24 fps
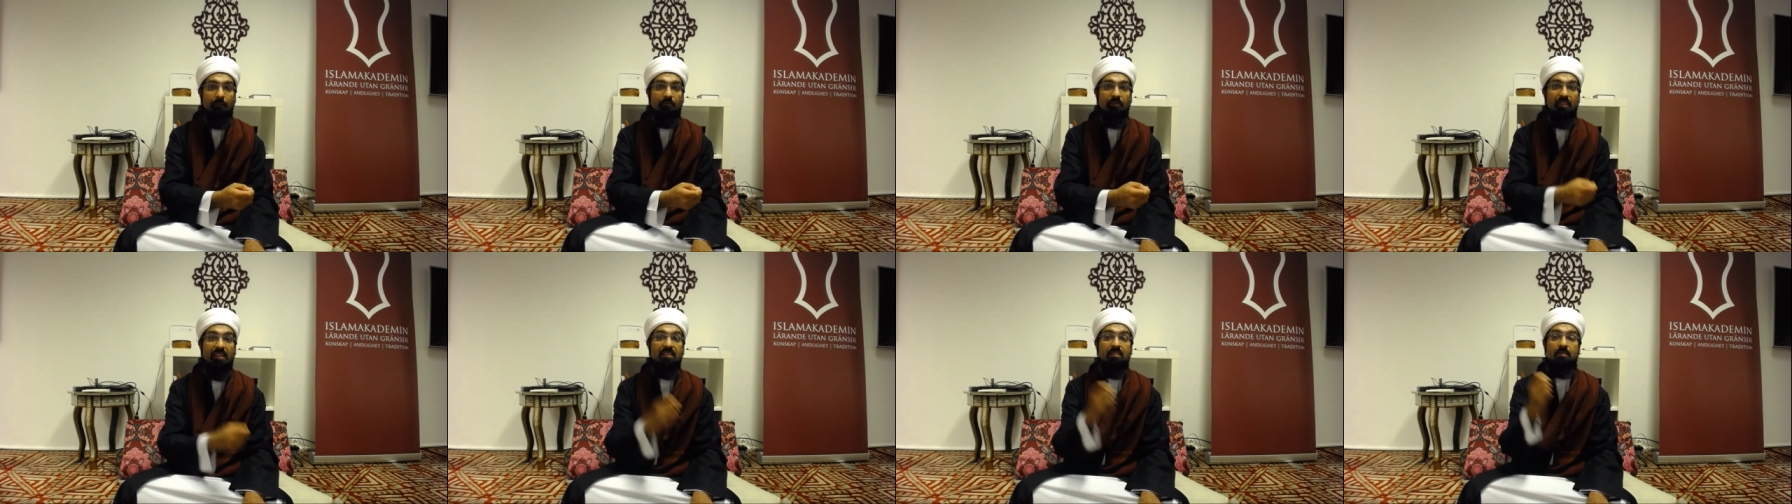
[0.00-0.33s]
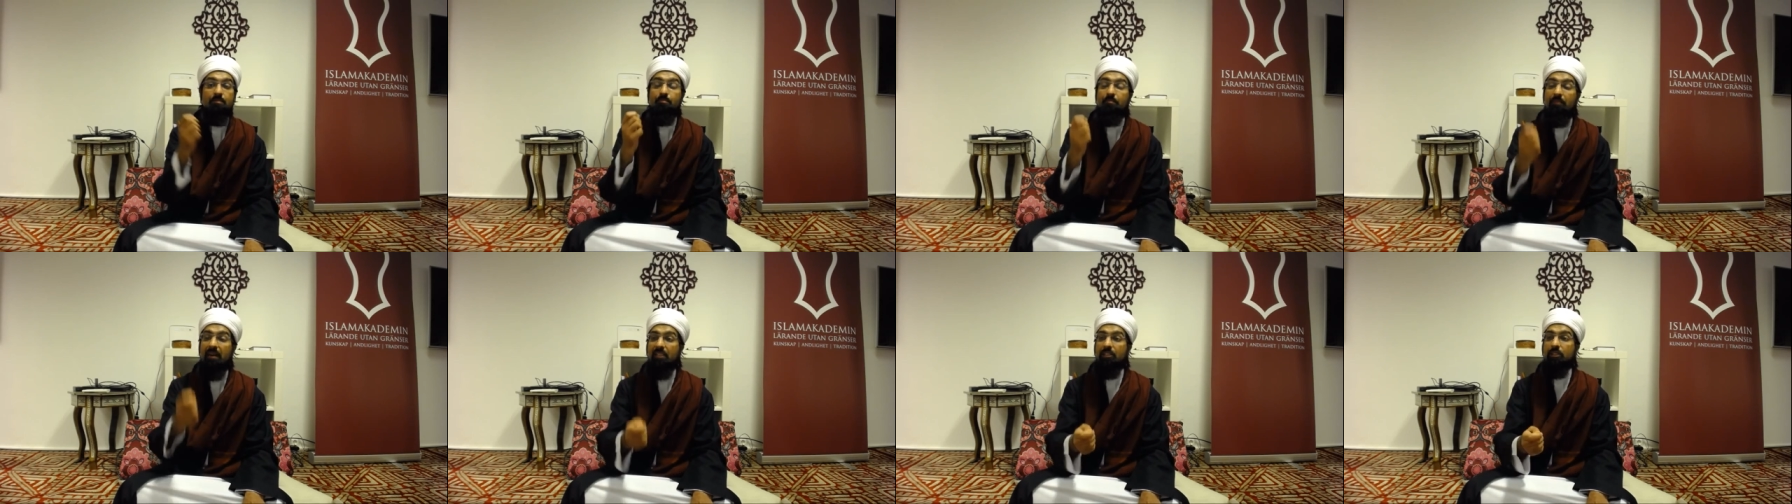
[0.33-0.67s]
is
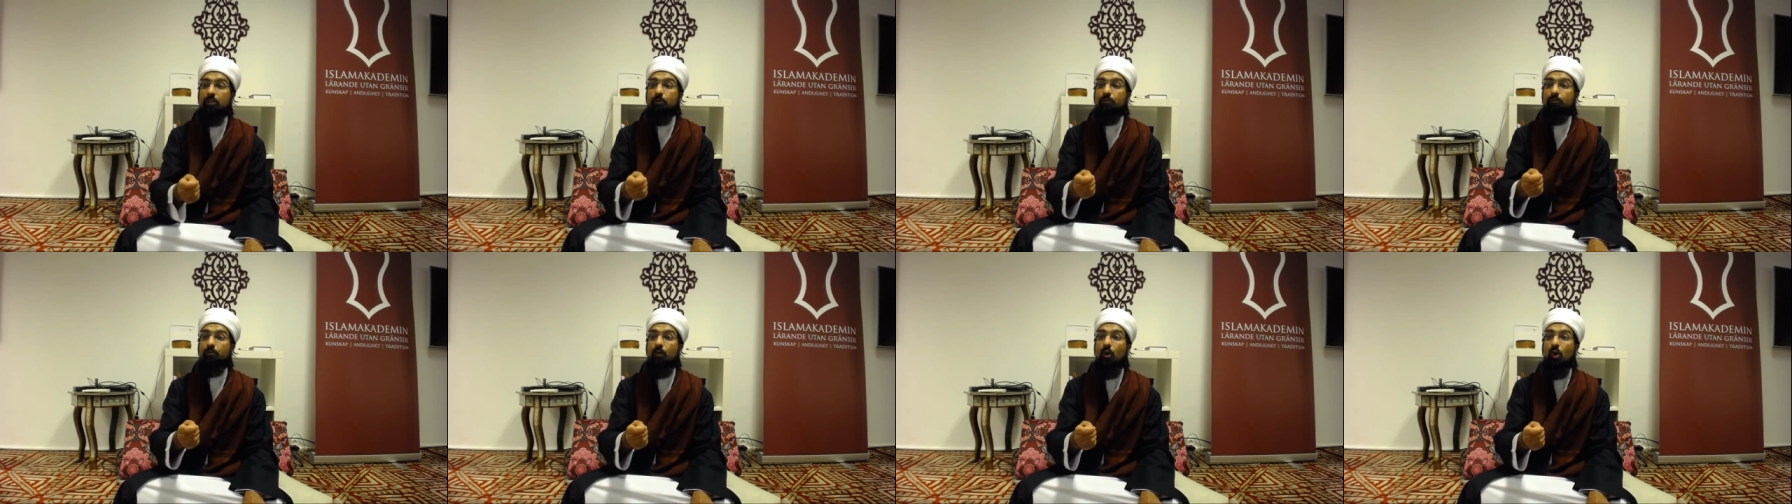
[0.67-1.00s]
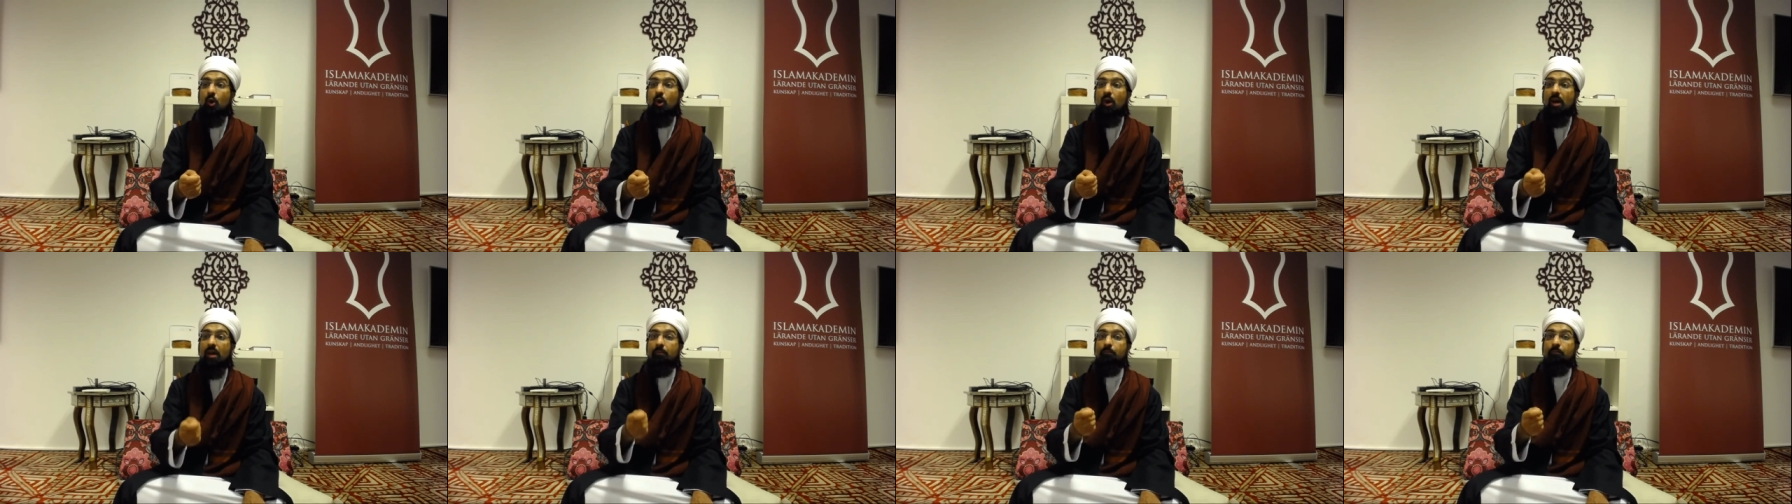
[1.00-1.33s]
much
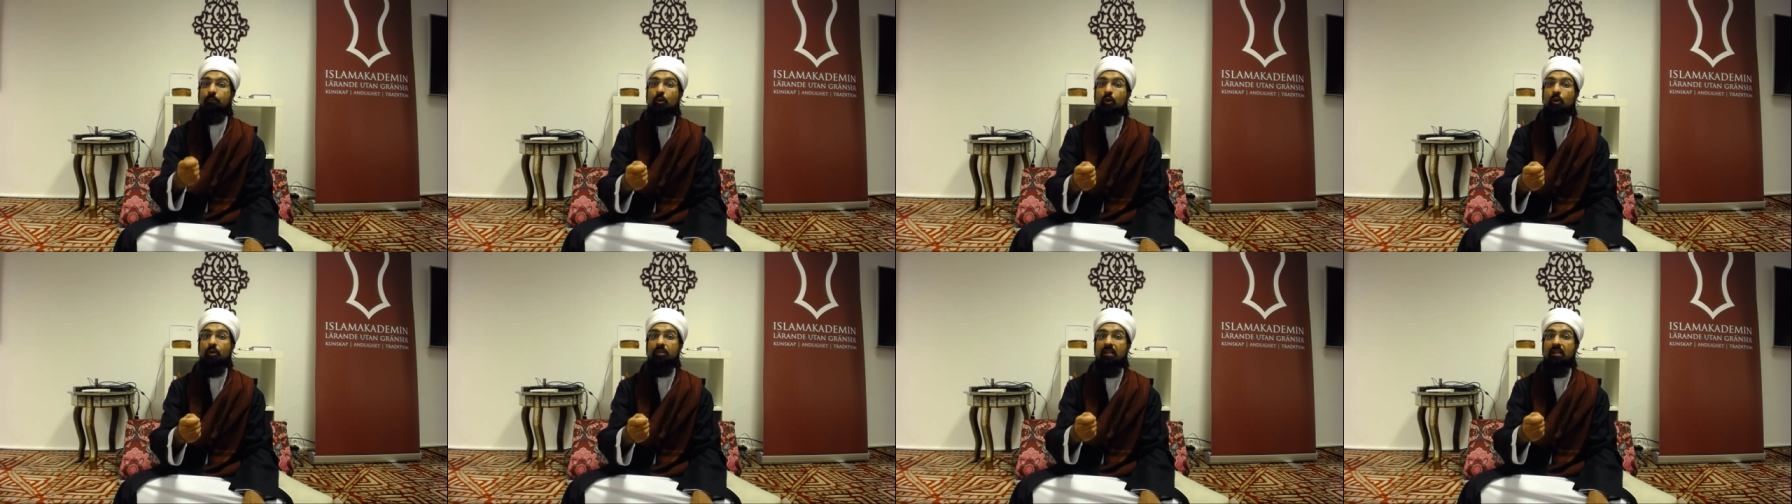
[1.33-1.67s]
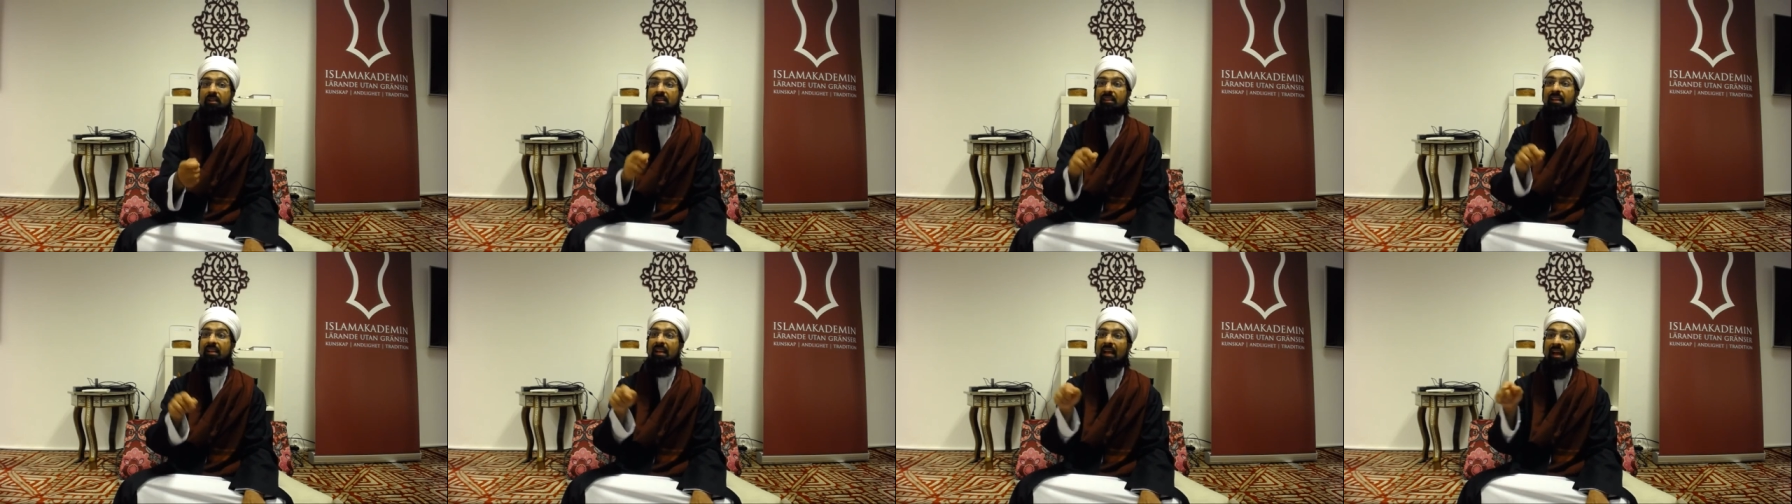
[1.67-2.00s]
more
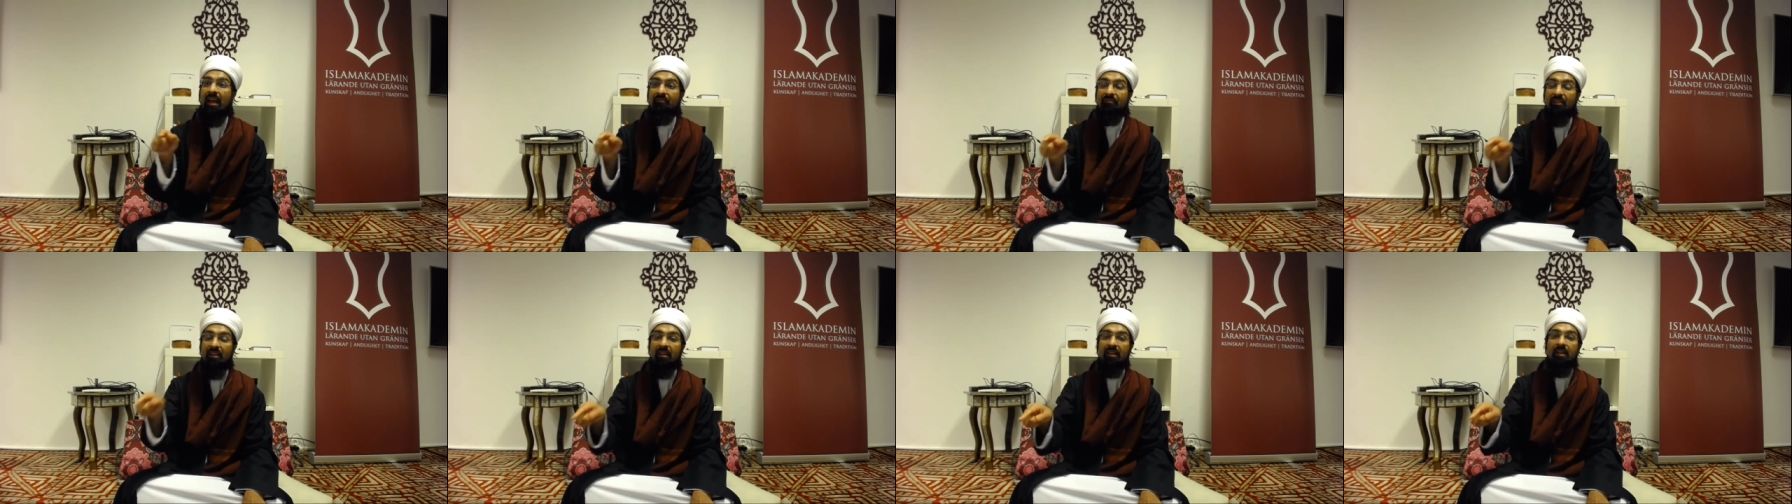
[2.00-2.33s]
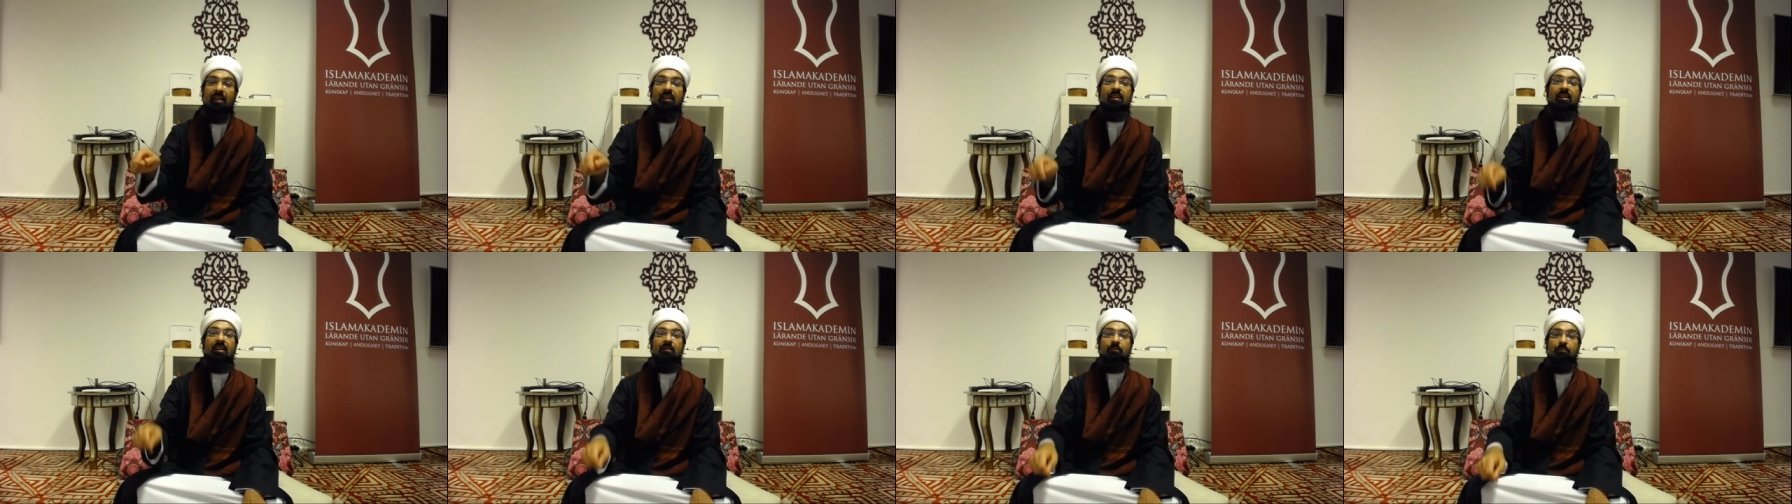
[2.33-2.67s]
important than having
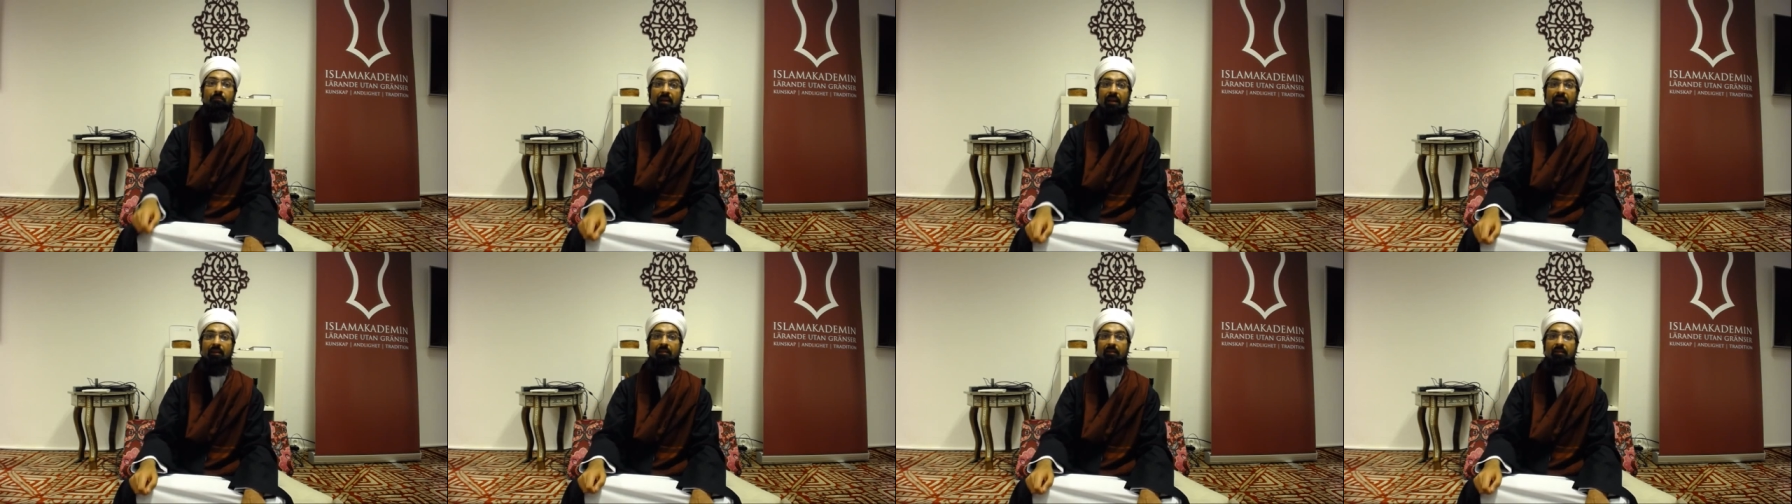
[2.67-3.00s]
learned men.